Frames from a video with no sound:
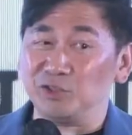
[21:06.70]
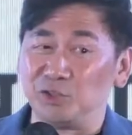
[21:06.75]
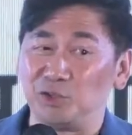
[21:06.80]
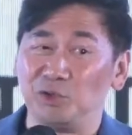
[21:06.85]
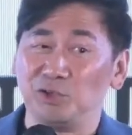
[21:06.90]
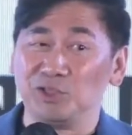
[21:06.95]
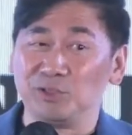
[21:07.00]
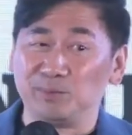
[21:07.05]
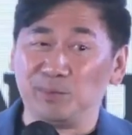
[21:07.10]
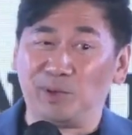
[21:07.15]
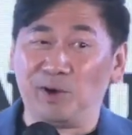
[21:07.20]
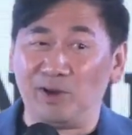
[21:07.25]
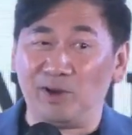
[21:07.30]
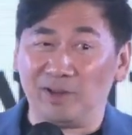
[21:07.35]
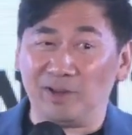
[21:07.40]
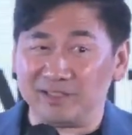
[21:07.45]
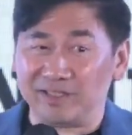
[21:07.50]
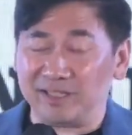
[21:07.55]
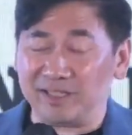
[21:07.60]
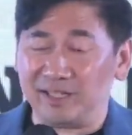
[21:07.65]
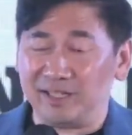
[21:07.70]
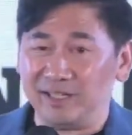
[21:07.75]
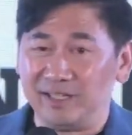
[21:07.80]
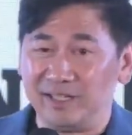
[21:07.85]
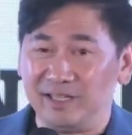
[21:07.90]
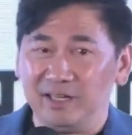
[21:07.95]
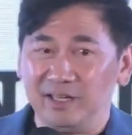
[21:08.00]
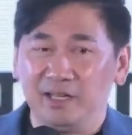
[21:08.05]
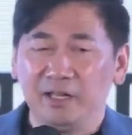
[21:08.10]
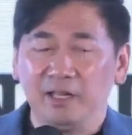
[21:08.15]
insurance policy.
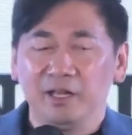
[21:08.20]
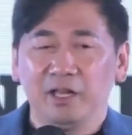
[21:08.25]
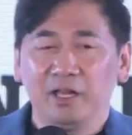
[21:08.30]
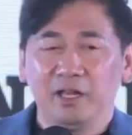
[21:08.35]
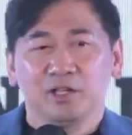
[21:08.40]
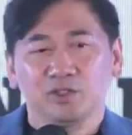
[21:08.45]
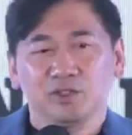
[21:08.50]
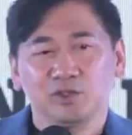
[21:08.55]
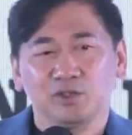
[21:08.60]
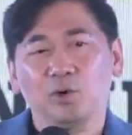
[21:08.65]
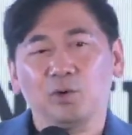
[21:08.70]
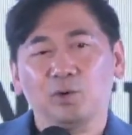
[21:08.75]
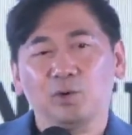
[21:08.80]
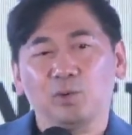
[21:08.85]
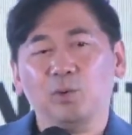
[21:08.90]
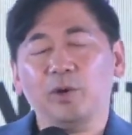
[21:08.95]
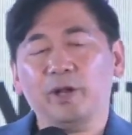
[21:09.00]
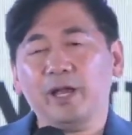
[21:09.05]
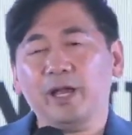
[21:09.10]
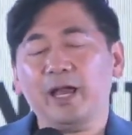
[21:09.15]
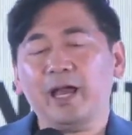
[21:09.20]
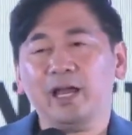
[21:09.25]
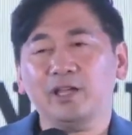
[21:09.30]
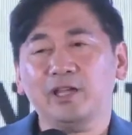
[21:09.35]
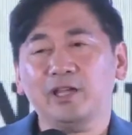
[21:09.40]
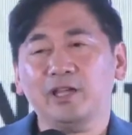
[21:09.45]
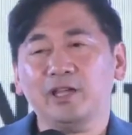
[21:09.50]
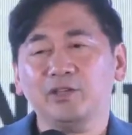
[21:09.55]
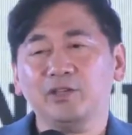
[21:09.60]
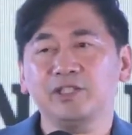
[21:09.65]
So what I
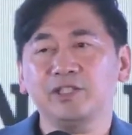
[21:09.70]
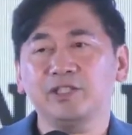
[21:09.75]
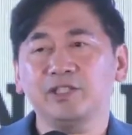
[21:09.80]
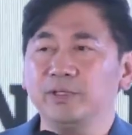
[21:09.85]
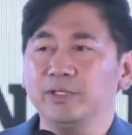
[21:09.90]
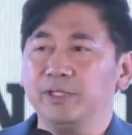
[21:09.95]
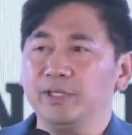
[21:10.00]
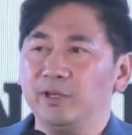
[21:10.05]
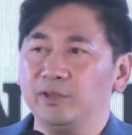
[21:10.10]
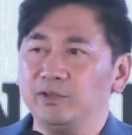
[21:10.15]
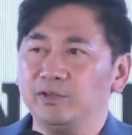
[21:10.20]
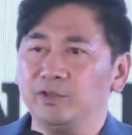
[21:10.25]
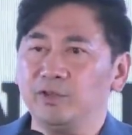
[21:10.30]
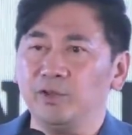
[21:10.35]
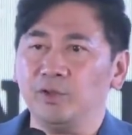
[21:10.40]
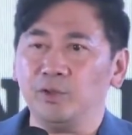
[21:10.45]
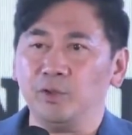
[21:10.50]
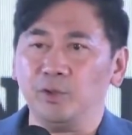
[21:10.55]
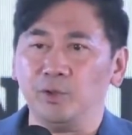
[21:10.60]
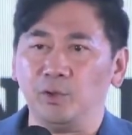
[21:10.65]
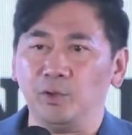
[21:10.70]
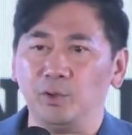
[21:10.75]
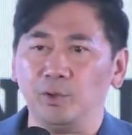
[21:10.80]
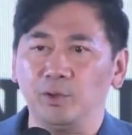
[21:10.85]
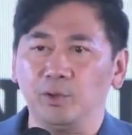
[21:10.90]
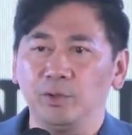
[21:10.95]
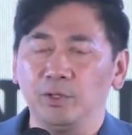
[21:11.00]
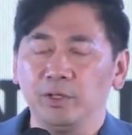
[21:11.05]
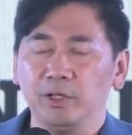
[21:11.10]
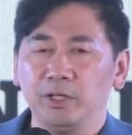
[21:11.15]
actually just pointed out to
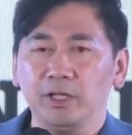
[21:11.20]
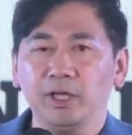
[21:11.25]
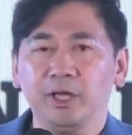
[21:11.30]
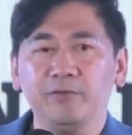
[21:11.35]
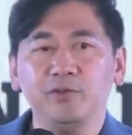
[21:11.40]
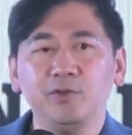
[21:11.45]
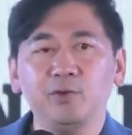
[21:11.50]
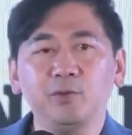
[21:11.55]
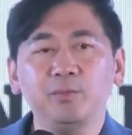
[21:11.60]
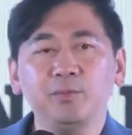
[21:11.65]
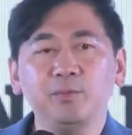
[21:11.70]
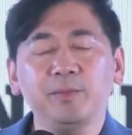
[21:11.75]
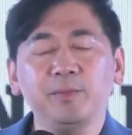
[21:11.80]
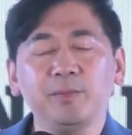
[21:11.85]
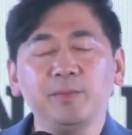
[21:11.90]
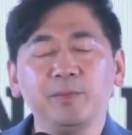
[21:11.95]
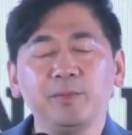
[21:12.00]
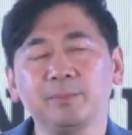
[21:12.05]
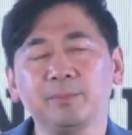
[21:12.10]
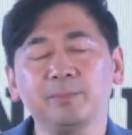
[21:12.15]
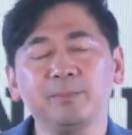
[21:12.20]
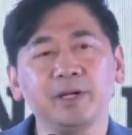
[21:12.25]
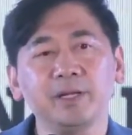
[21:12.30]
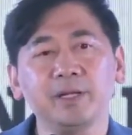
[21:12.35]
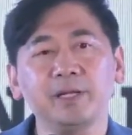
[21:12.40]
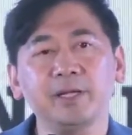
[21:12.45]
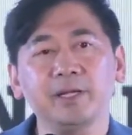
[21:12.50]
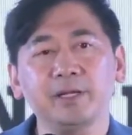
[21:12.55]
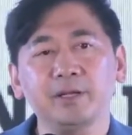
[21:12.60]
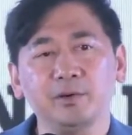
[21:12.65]
you, if you meet
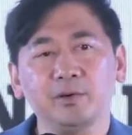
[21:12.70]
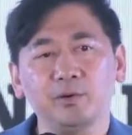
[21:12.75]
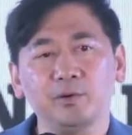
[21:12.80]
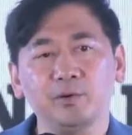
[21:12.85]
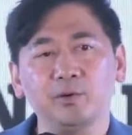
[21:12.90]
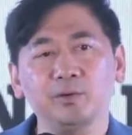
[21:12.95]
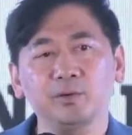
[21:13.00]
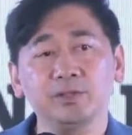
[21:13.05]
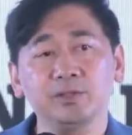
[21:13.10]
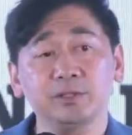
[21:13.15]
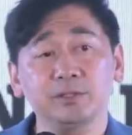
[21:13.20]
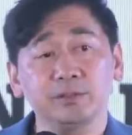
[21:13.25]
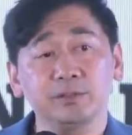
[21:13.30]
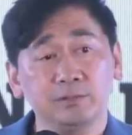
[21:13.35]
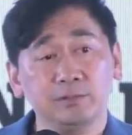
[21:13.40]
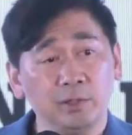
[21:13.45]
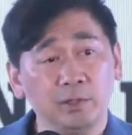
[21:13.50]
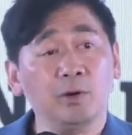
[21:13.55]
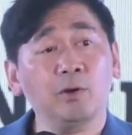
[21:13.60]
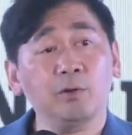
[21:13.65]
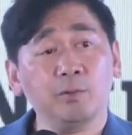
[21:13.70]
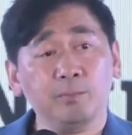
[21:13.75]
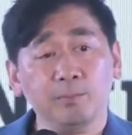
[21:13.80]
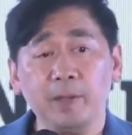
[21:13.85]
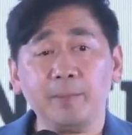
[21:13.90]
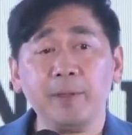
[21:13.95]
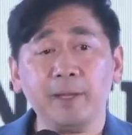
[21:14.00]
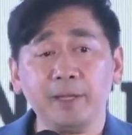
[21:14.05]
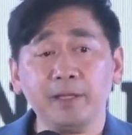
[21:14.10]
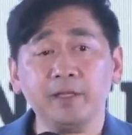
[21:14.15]
somebody who's, you know,
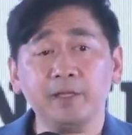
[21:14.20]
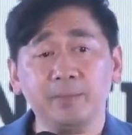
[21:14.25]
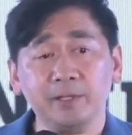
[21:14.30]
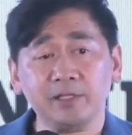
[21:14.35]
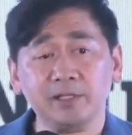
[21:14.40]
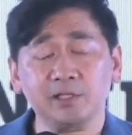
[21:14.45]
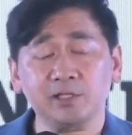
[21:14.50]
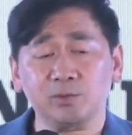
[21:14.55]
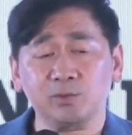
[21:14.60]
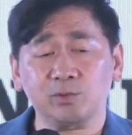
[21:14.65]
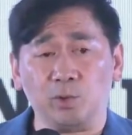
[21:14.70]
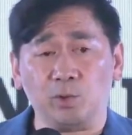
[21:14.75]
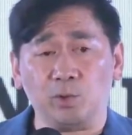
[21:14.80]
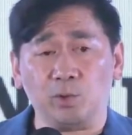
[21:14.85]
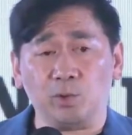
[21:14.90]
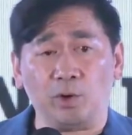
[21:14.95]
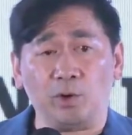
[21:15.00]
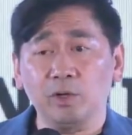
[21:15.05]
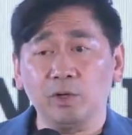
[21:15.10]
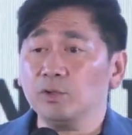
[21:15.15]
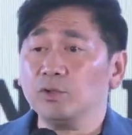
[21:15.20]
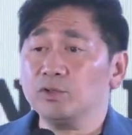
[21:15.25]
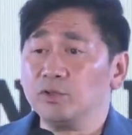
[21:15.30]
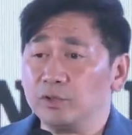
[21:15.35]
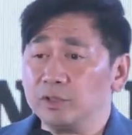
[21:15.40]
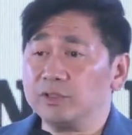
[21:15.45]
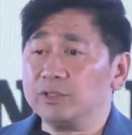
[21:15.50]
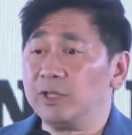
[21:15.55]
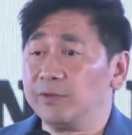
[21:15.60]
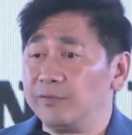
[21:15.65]
maybe in the business world,
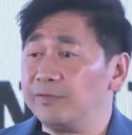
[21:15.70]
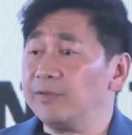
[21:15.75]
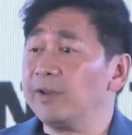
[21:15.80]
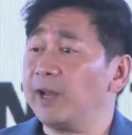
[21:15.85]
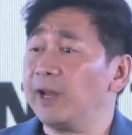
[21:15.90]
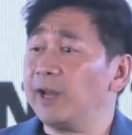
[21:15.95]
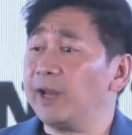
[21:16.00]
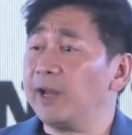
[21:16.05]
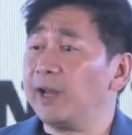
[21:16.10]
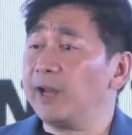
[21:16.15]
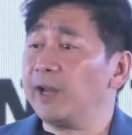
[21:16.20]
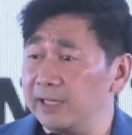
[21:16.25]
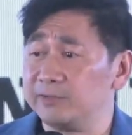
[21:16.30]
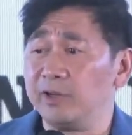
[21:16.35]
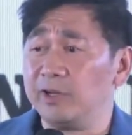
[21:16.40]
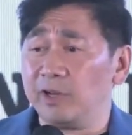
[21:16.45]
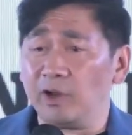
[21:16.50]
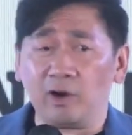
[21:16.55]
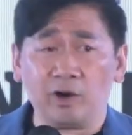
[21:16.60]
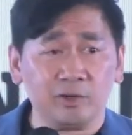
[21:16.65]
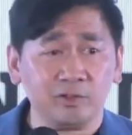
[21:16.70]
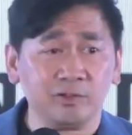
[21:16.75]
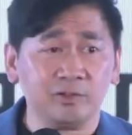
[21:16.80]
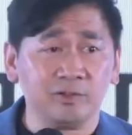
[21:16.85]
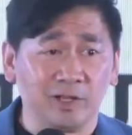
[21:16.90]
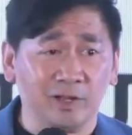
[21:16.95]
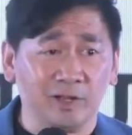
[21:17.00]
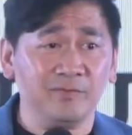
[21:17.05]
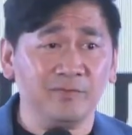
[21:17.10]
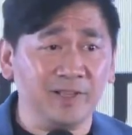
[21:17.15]
those are the tough guys, very hard
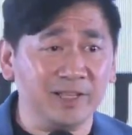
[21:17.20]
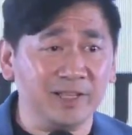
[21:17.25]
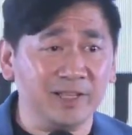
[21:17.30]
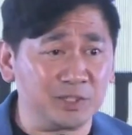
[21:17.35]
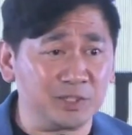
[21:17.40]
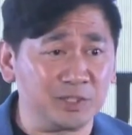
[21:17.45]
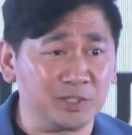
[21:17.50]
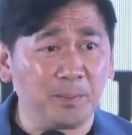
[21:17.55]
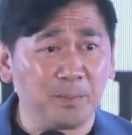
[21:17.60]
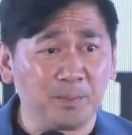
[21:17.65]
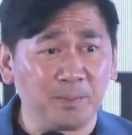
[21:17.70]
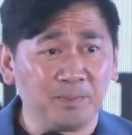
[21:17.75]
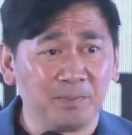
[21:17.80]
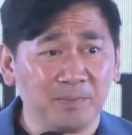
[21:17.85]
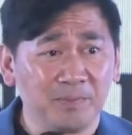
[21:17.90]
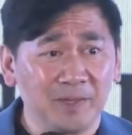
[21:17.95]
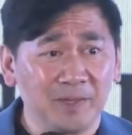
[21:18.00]
to convince, right?